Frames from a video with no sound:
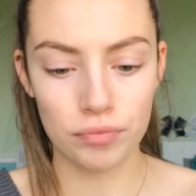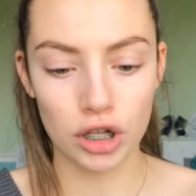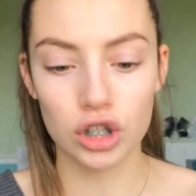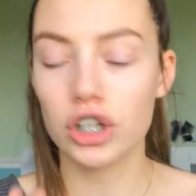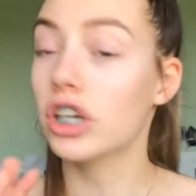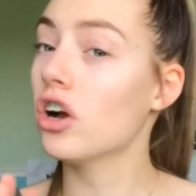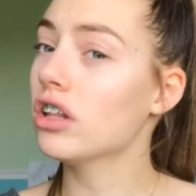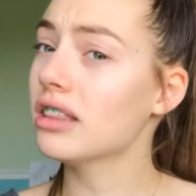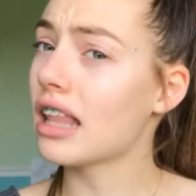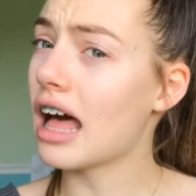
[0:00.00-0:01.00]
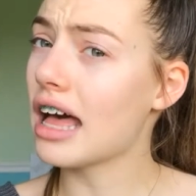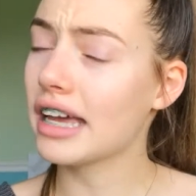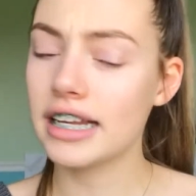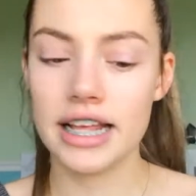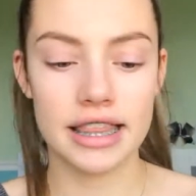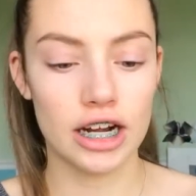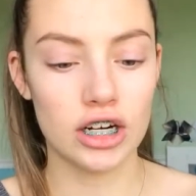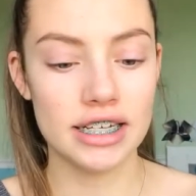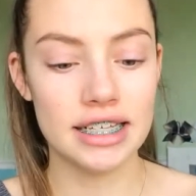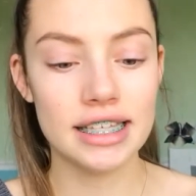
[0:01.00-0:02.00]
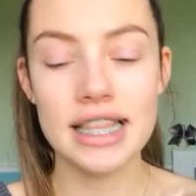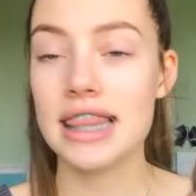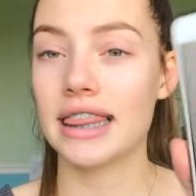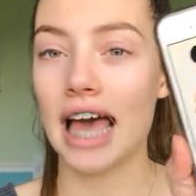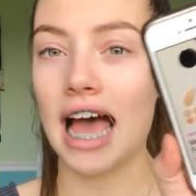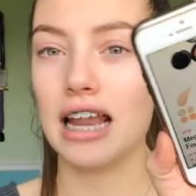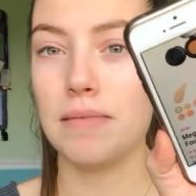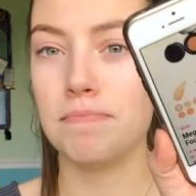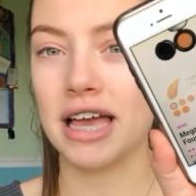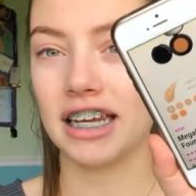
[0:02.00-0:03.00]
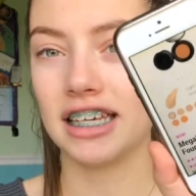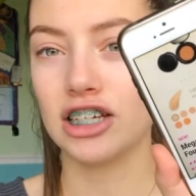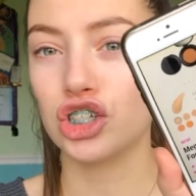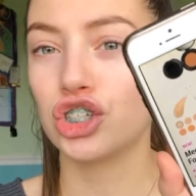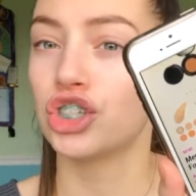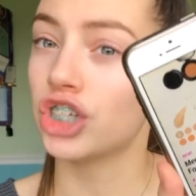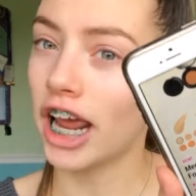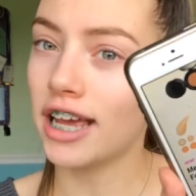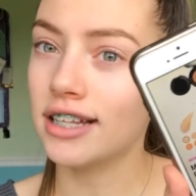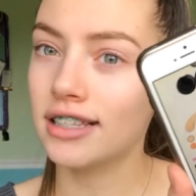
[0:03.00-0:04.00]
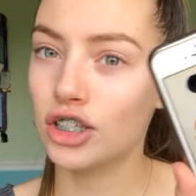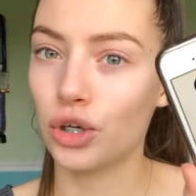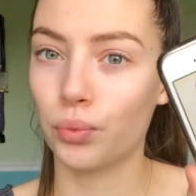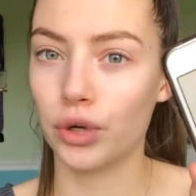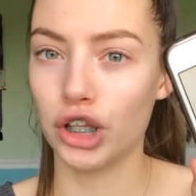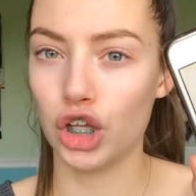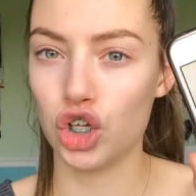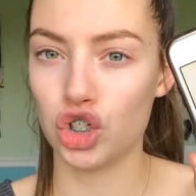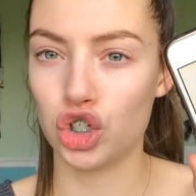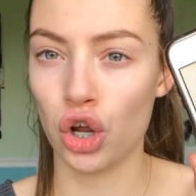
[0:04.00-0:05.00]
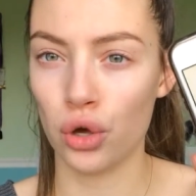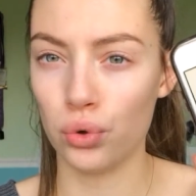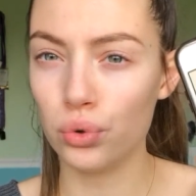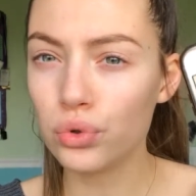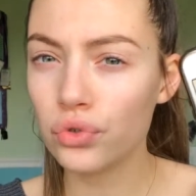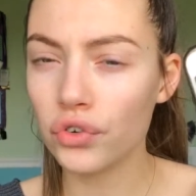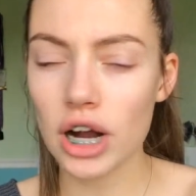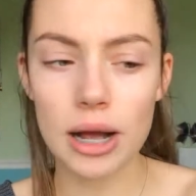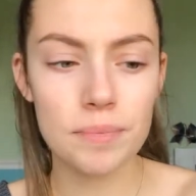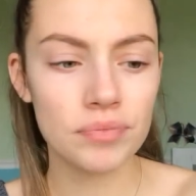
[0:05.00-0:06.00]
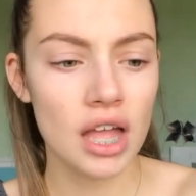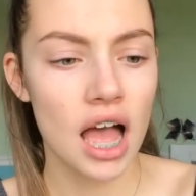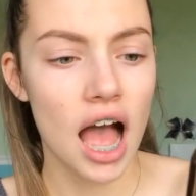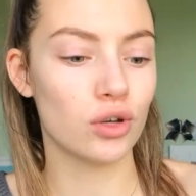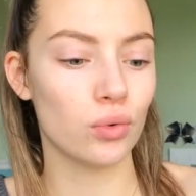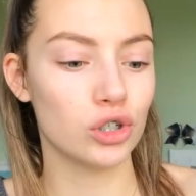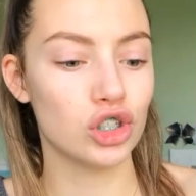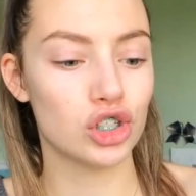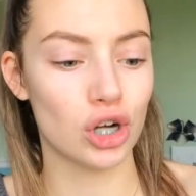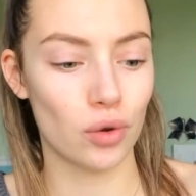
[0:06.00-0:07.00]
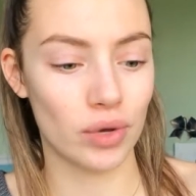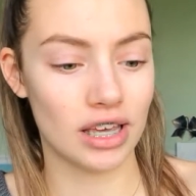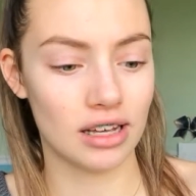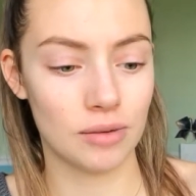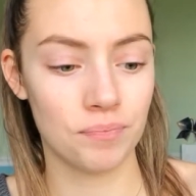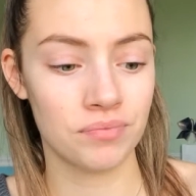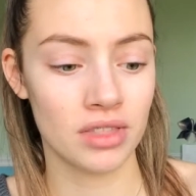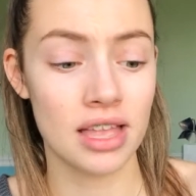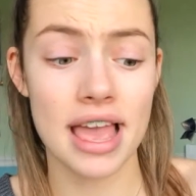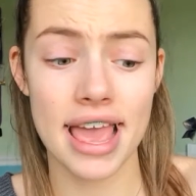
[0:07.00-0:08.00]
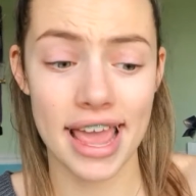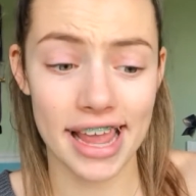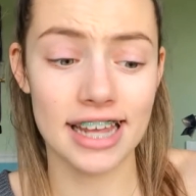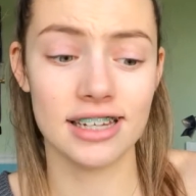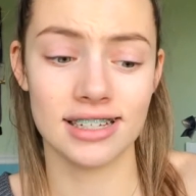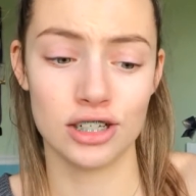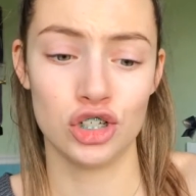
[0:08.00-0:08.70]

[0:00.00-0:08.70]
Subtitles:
Looking online, there isn't that many shades to really choose from. It's only showing 8